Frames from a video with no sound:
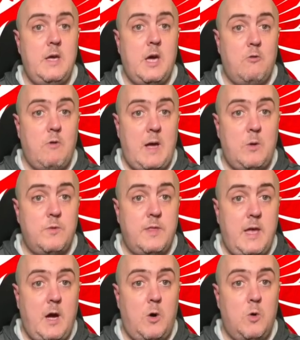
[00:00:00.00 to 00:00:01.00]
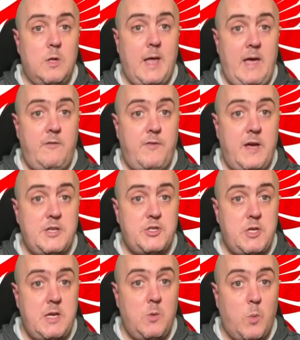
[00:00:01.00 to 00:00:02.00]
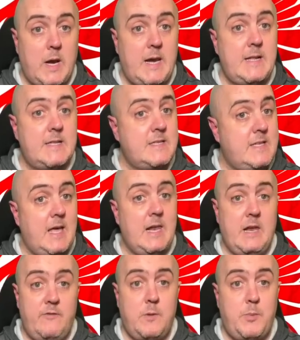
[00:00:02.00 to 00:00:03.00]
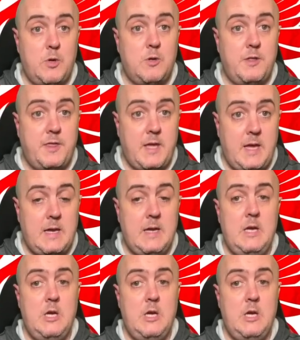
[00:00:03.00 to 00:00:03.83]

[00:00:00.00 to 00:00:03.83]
around the whole FSG willing to sell Liverpool thing.